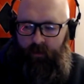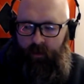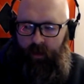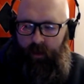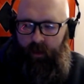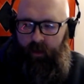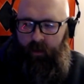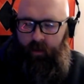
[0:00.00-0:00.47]

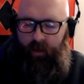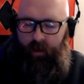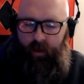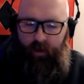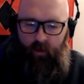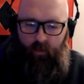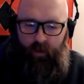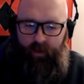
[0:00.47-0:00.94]
I
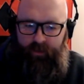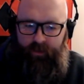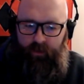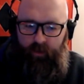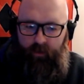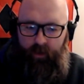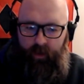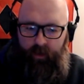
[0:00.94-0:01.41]
don't want to
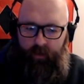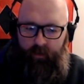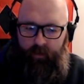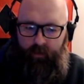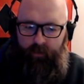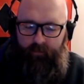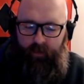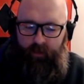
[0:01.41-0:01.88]
talk
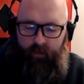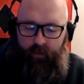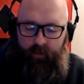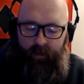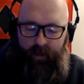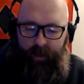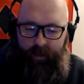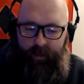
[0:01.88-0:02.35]

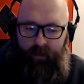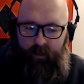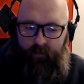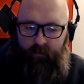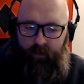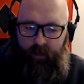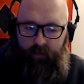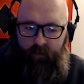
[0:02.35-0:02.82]

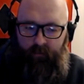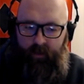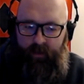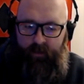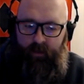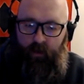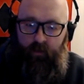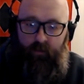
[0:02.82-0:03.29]
negatively of
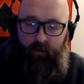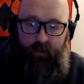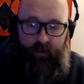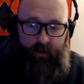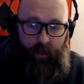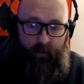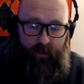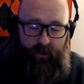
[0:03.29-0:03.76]
myself. It's
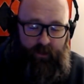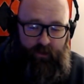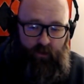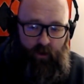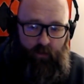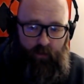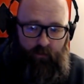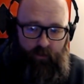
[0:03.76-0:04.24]
not my
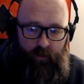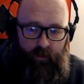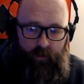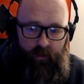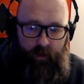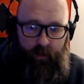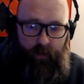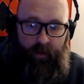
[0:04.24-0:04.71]
strong point.
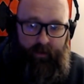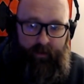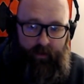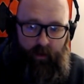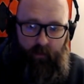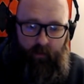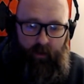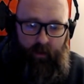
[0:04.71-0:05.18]
I'm not
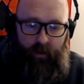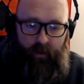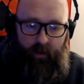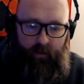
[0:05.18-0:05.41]
terrible at it.